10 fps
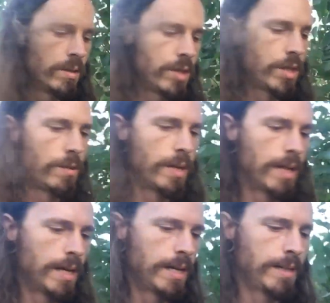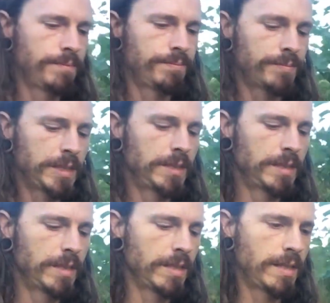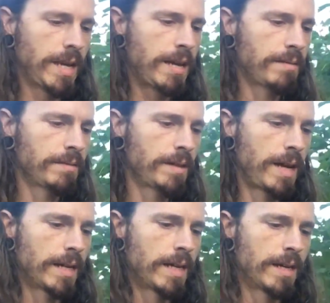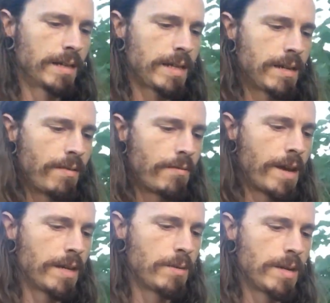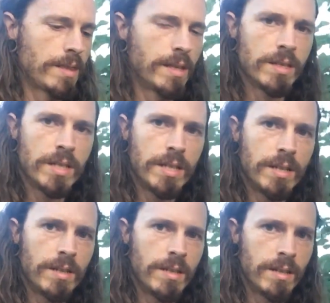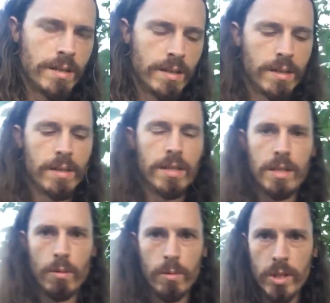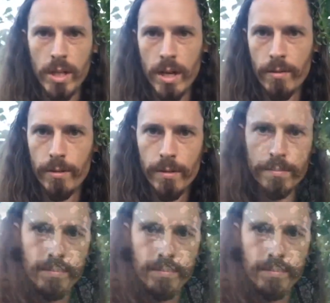So yeah, I'm going to kind of evaluate things here and see what we should go from.